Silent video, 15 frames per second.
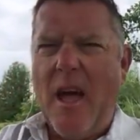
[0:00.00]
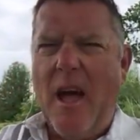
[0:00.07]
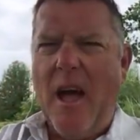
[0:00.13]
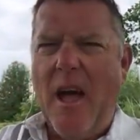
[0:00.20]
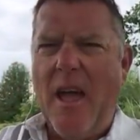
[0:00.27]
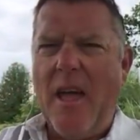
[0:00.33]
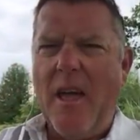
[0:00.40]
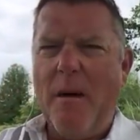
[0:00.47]

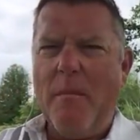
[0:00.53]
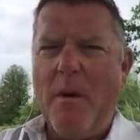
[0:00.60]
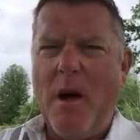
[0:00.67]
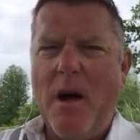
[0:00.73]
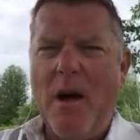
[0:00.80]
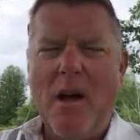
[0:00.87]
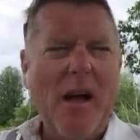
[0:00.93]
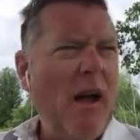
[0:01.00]
I am
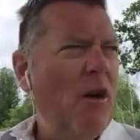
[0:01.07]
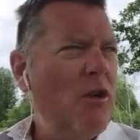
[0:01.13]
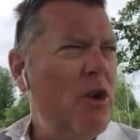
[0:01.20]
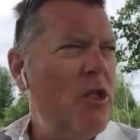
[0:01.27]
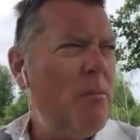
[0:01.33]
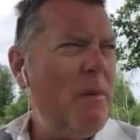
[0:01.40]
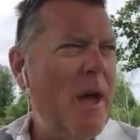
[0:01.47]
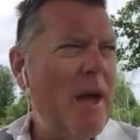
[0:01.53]
uh, out
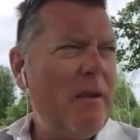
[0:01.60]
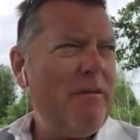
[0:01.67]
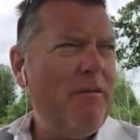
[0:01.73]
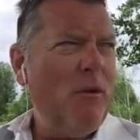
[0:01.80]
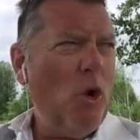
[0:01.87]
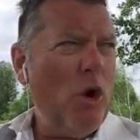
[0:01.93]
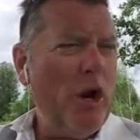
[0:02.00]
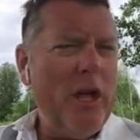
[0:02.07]
on the back
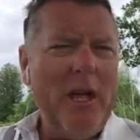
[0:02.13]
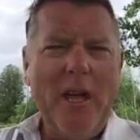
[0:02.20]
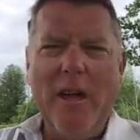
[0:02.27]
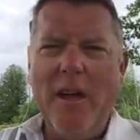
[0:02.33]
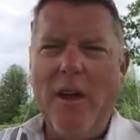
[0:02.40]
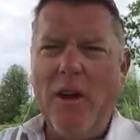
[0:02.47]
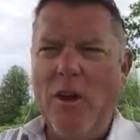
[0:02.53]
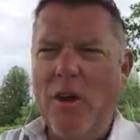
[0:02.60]
40
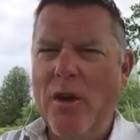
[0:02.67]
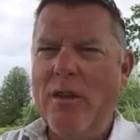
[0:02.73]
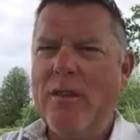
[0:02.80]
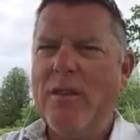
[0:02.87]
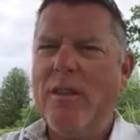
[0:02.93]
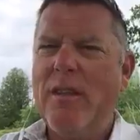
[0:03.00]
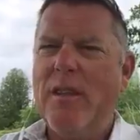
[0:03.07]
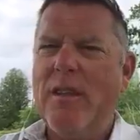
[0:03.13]
here
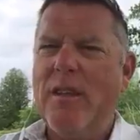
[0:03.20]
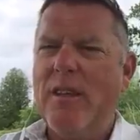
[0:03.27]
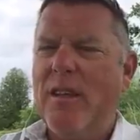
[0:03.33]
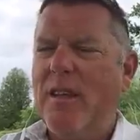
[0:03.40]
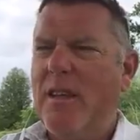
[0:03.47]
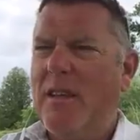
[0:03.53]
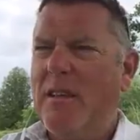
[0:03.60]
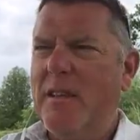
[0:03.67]

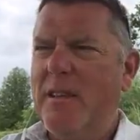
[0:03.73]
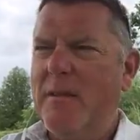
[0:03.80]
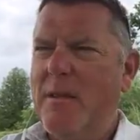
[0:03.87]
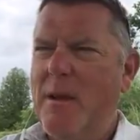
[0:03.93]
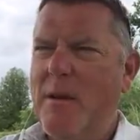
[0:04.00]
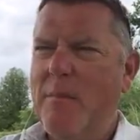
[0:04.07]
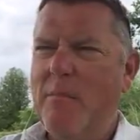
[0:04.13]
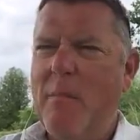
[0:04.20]
in
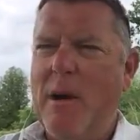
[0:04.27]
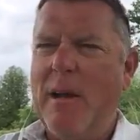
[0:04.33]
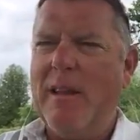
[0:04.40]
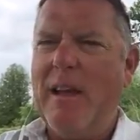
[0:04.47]
my